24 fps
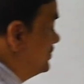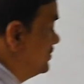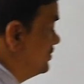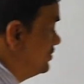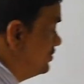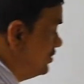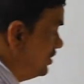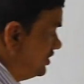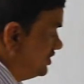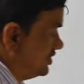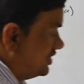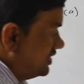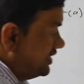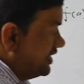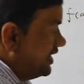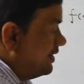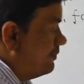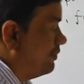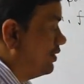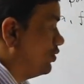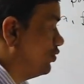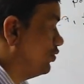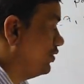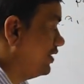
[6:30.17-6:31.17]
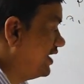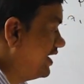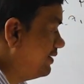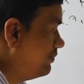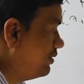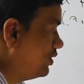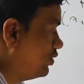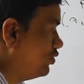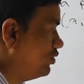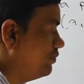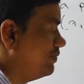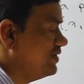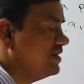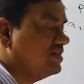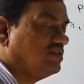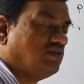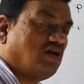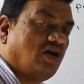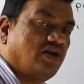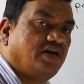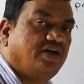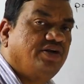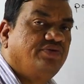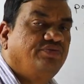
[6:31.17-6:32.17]
So, it is a neighborhood. Neighborhood means
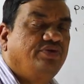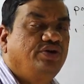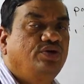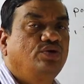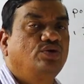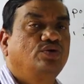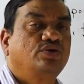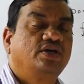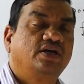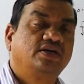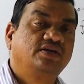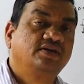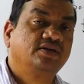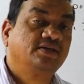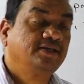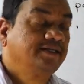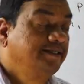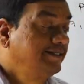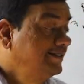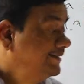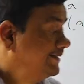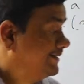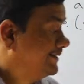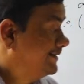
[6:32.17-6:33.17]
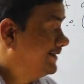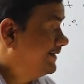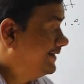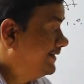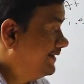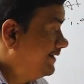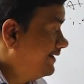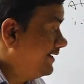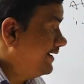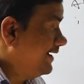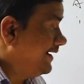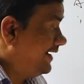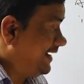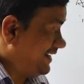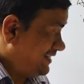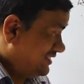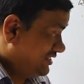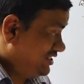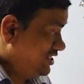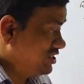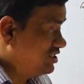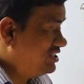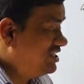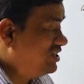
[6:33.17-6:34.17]
already we know that
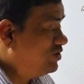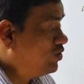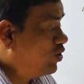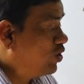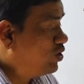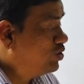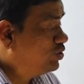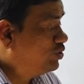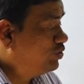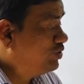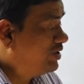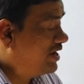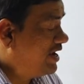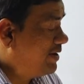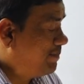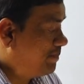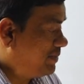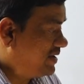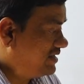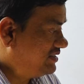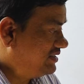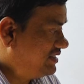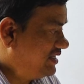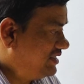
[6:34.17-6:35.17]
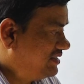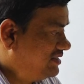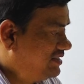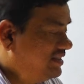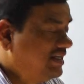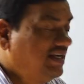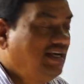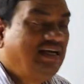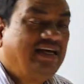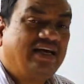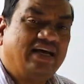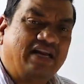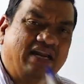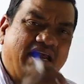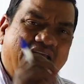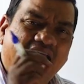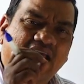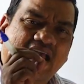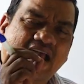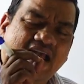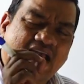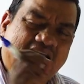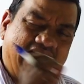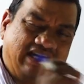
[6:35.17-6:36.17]
x is equal to a plus h. Here
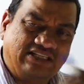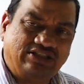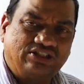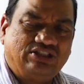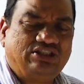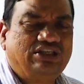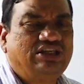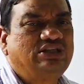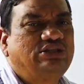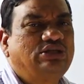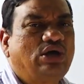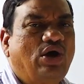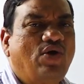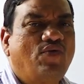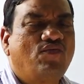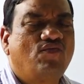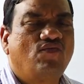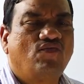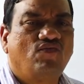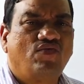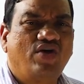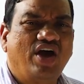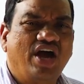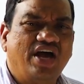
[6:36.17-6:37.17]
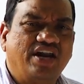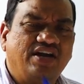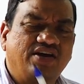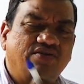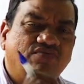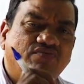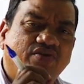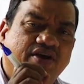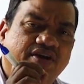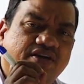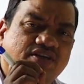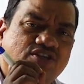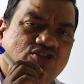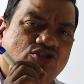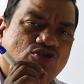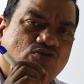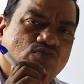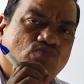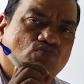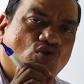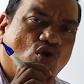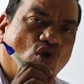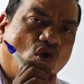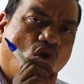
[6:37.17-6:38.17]
h is a very
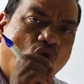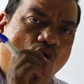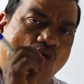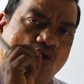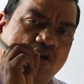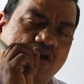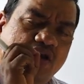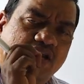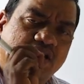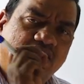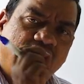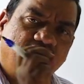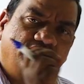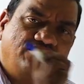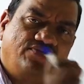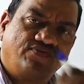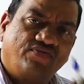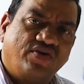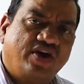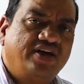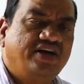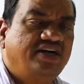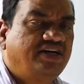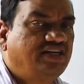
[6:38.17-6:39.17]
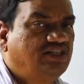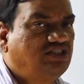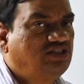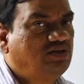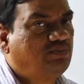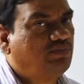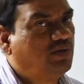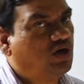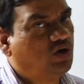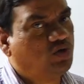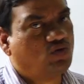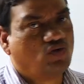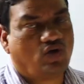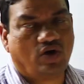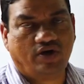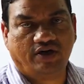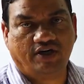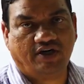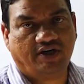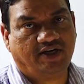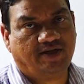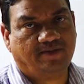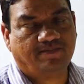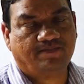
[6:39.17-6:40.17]
small infinitesimal
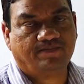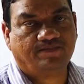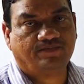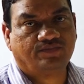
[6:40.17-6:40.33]
quantity.